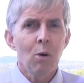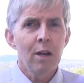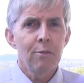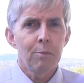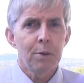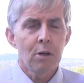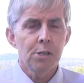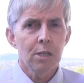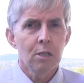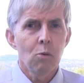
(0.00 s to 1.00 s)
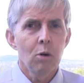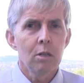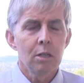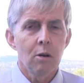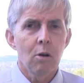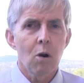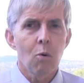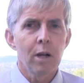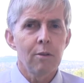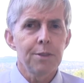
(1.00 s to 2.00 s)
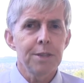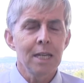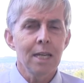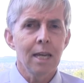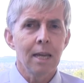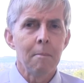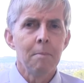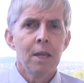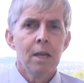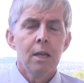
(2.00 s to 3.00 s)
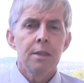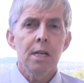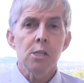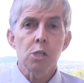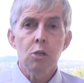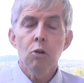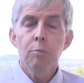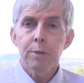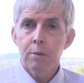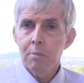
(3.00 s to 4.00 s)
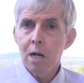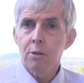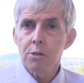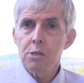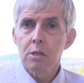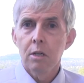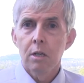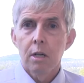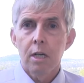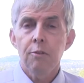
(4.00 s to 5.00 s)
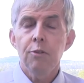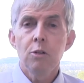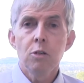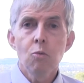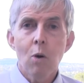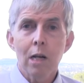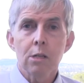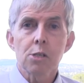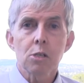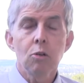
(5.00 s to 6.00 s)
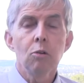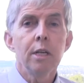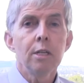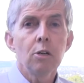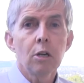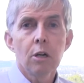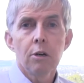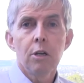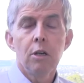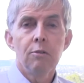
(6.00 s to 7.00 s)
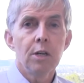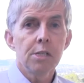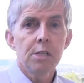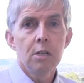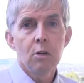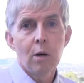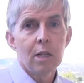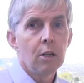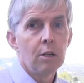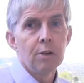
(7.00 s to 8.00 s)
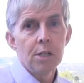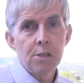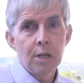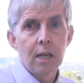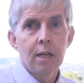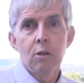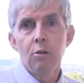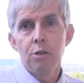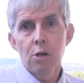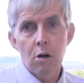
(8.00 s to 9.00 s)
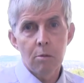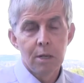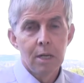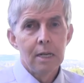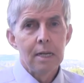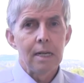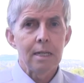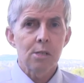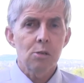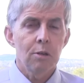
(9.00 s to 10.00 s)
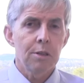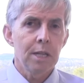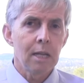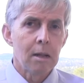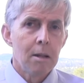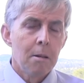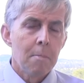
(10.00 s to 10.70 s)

way of approaching the world and a way of thinking that school promotes. And if you do well at school, then you can go to university, do well at university, you can get a good job and that sort of thing.